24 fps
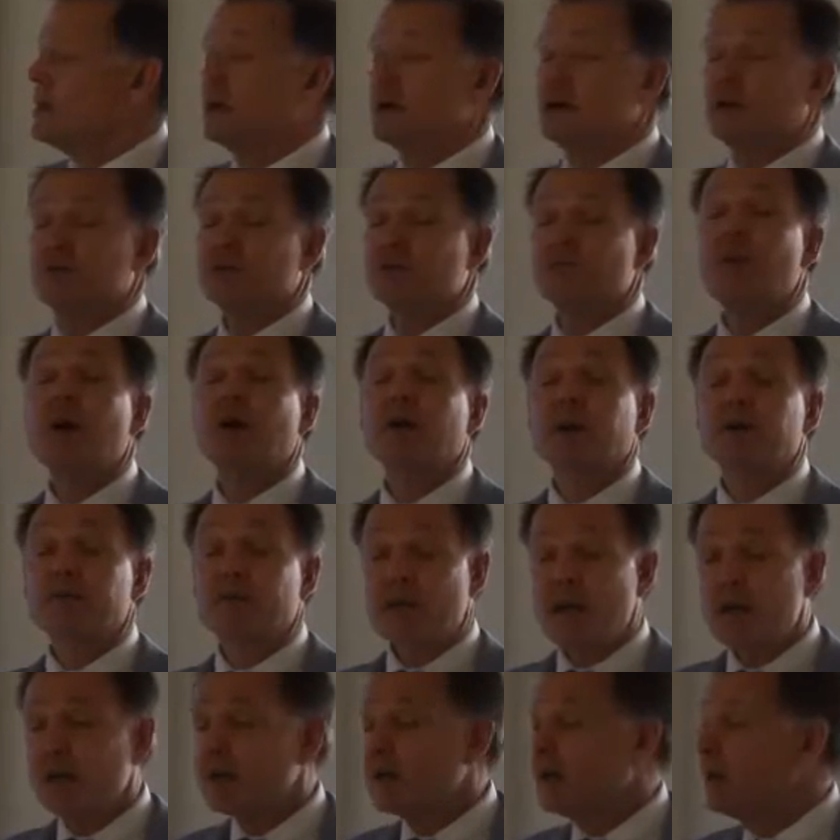smart
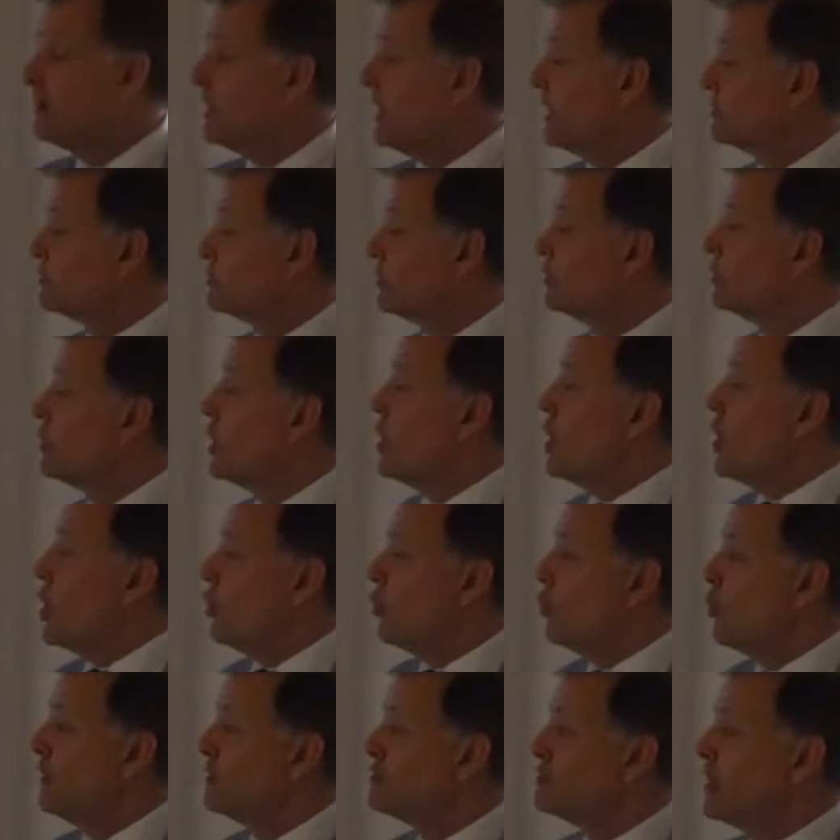antenna connector,
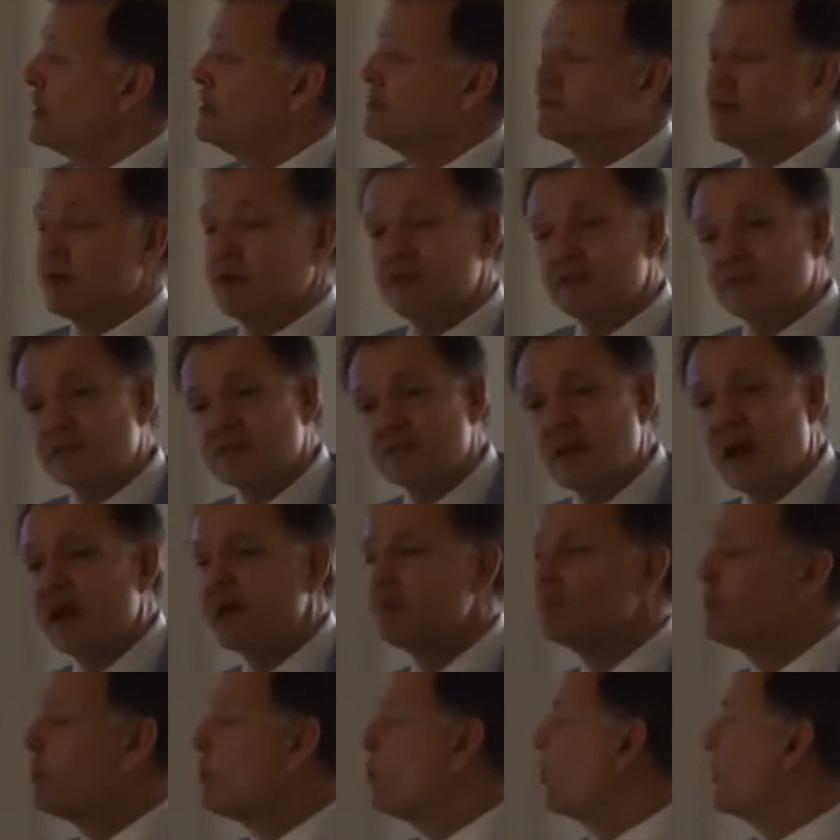which is a
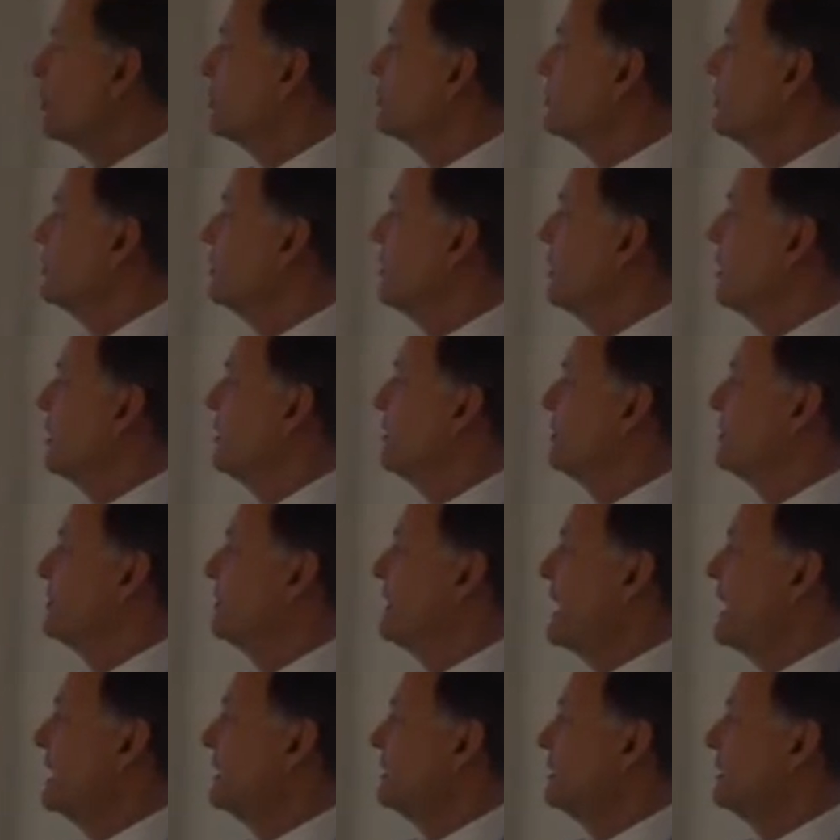side port
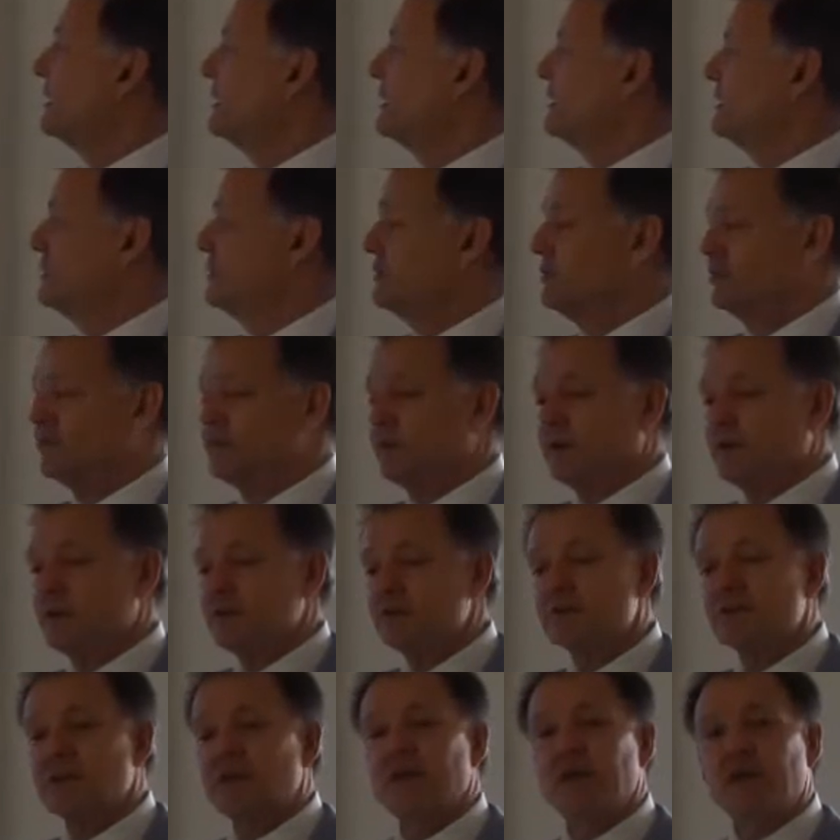that is very
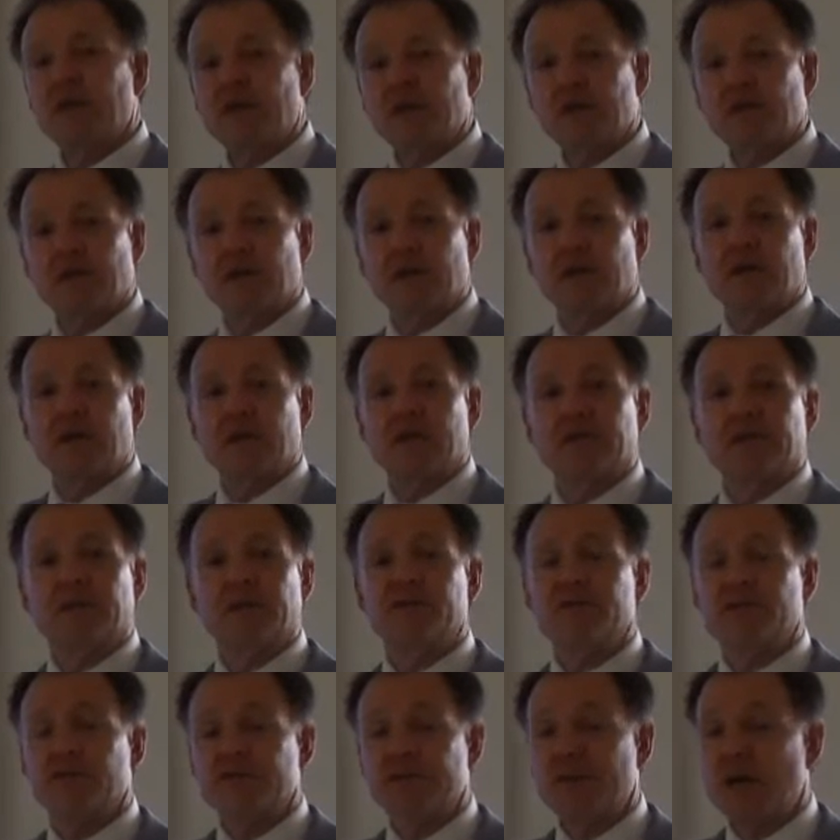sleek in
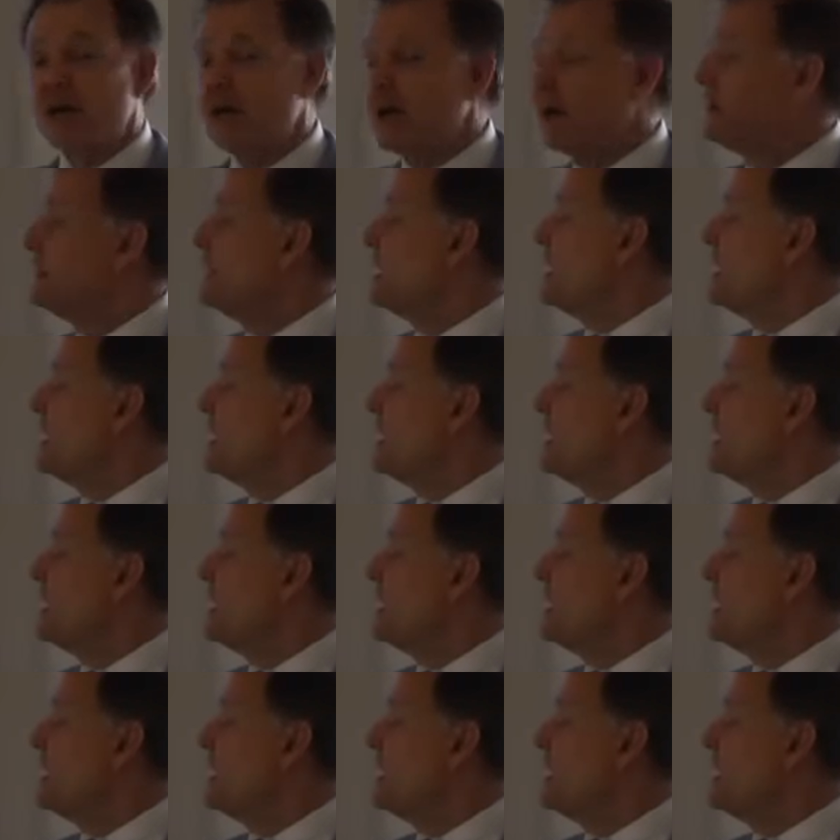design,